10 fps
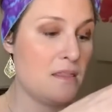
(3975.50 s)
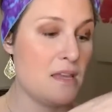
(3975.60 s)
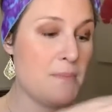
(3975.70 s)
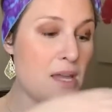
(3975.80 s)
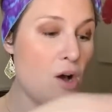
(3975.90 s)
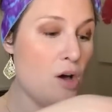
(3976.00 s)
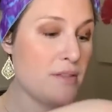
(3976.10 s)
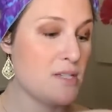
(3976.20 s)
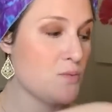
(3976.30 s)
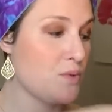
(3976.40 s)
they make all
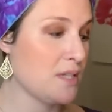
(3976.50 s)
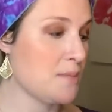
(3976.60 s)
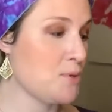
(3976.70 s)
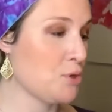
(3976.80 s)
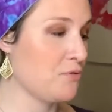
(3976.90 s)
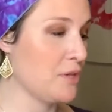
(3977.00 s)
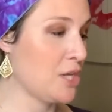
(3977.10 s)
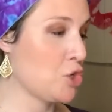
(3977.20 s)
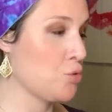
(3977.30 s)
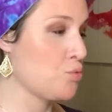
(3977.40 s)
these really beautiful,
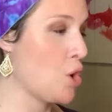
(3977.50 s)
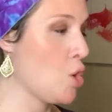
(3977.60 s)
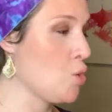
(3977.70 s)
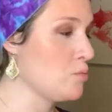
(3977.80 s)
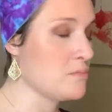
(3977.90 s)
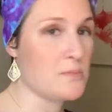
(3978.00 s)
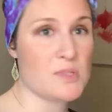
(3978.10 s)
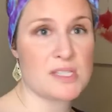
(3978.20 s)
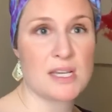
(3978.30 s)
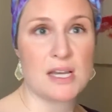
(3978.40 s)
like,
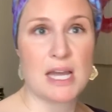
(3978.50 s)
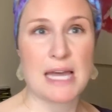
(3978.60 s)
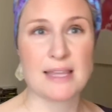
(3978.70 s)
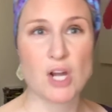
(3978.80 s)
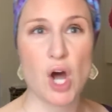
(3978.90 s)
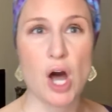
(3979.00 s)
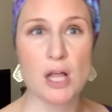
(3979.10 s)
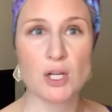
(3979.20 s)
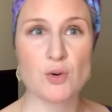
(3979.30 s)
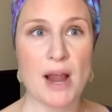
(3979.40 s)
chromes and, like,
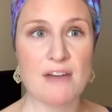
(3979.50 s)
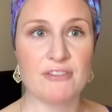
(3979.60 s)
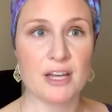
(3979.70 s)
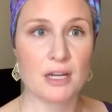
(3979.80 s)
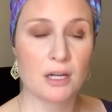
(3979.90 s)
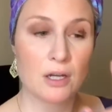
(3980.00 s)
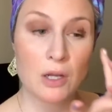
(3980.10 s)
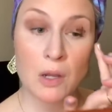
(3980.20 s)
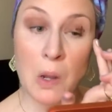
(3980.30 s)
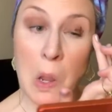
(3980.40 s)
holographic
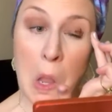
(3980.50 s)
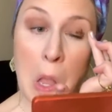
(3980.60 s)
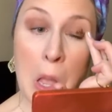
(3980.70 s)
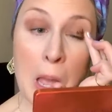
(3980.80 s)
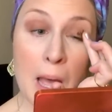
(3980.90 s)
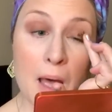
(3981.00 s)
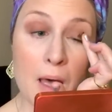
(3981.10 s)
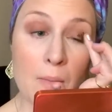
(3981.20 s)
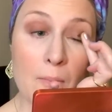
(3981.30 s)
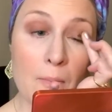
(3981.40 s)

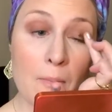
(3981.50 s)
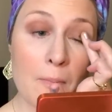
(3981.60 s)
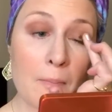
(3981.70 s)
nail